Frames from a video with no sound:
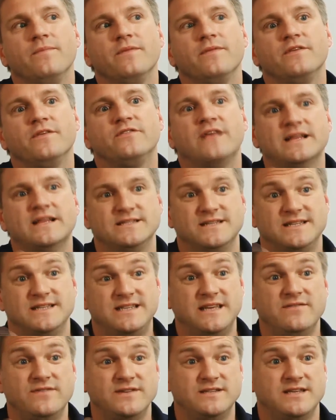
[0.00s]
the
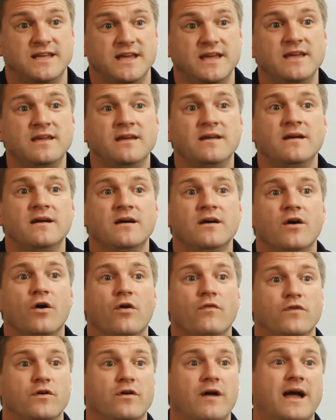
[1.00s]
sensitivity
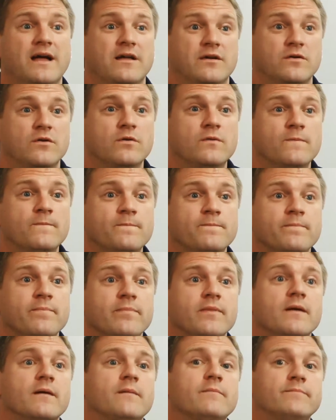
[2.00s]
of your ankle
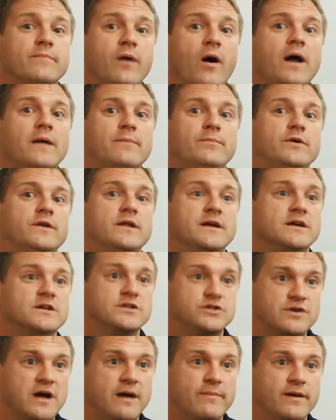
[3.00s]
by putting a
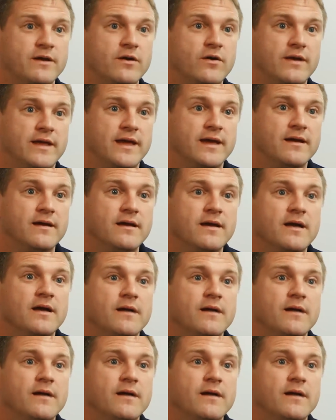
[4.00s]
strapping on it,